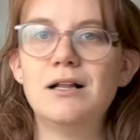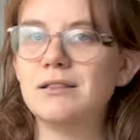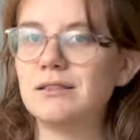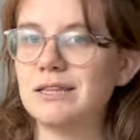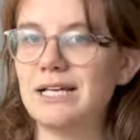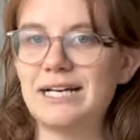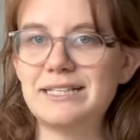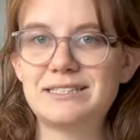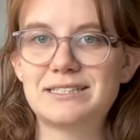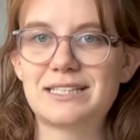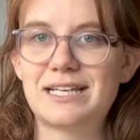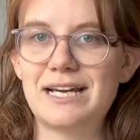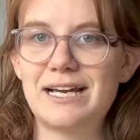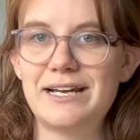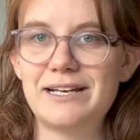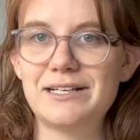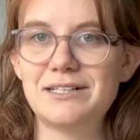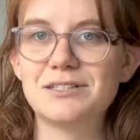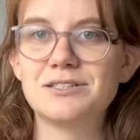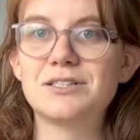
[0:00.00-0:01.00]
Let's
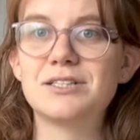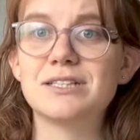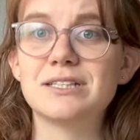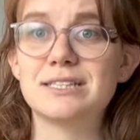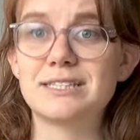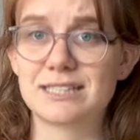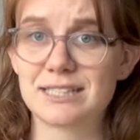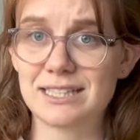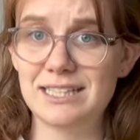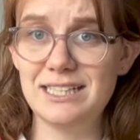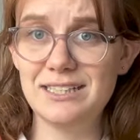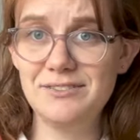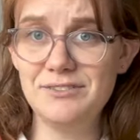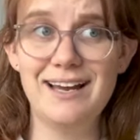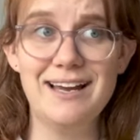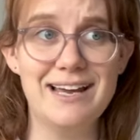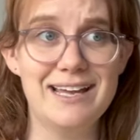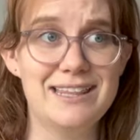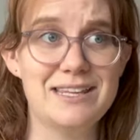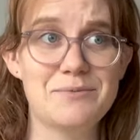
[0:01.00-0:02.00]
get to the sleeves
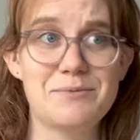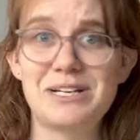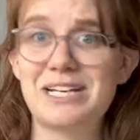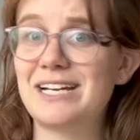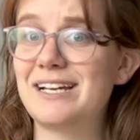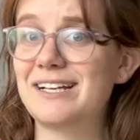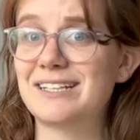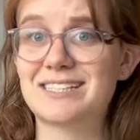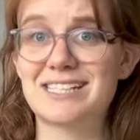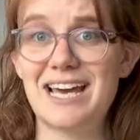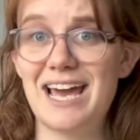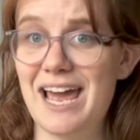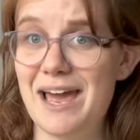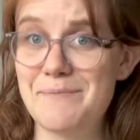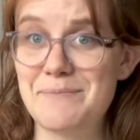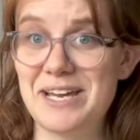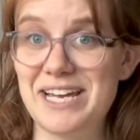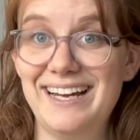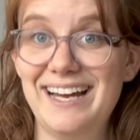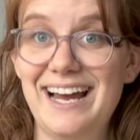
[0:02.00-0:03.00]
and then we can get to
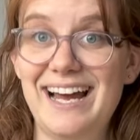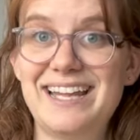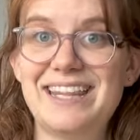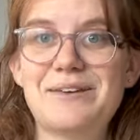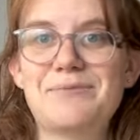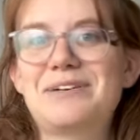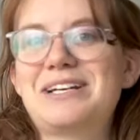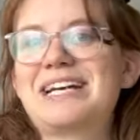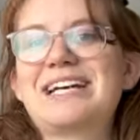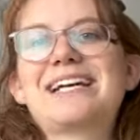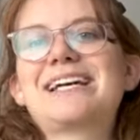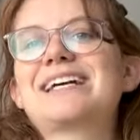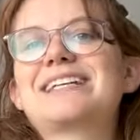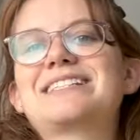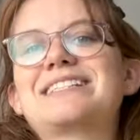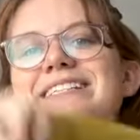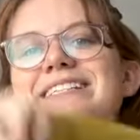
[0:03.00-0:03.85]
hemming and then we can get to the